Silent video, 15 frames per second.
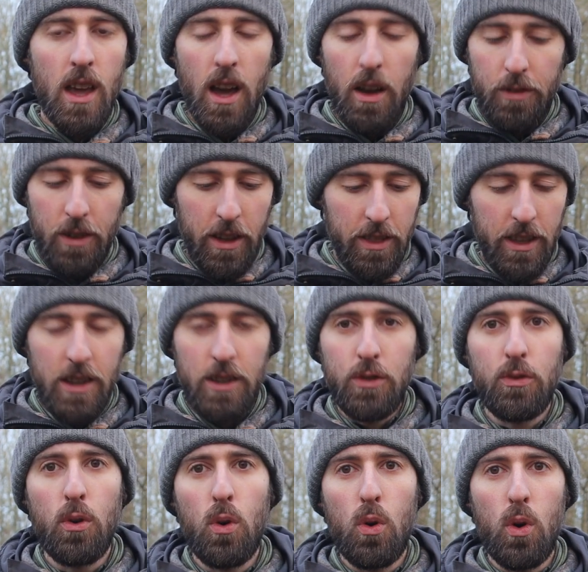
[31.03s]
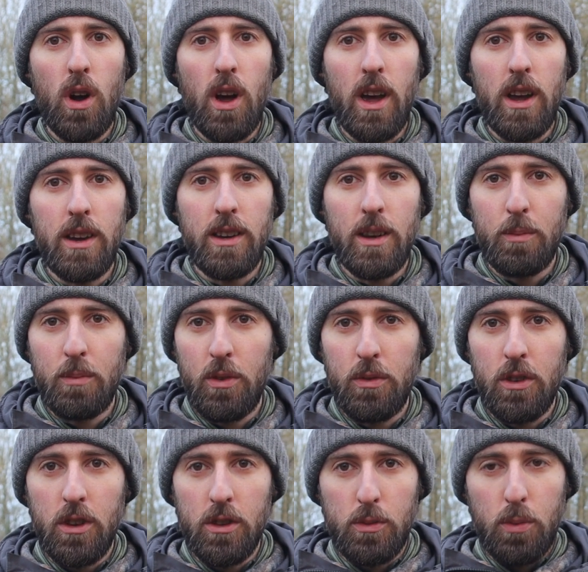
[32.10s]
I've had these for a number of
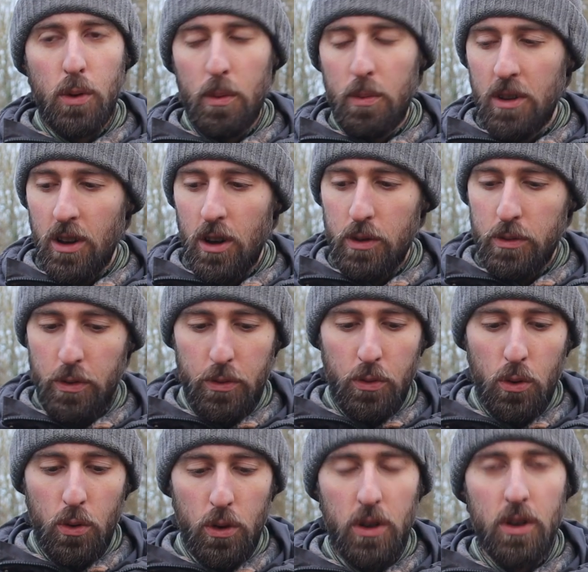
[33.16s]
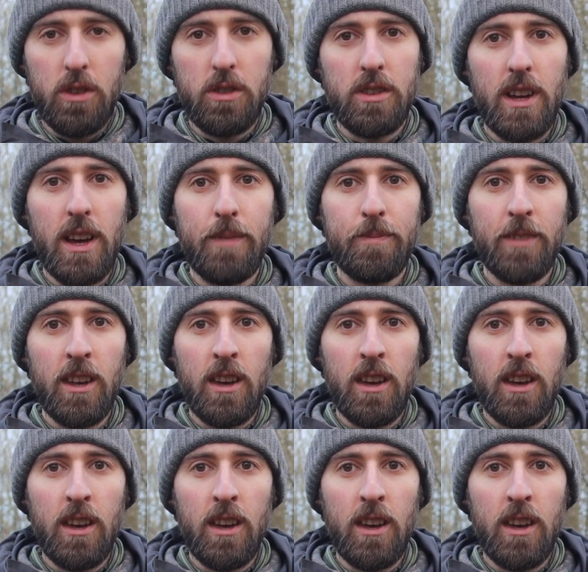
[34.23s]
years, probably over 4 years now.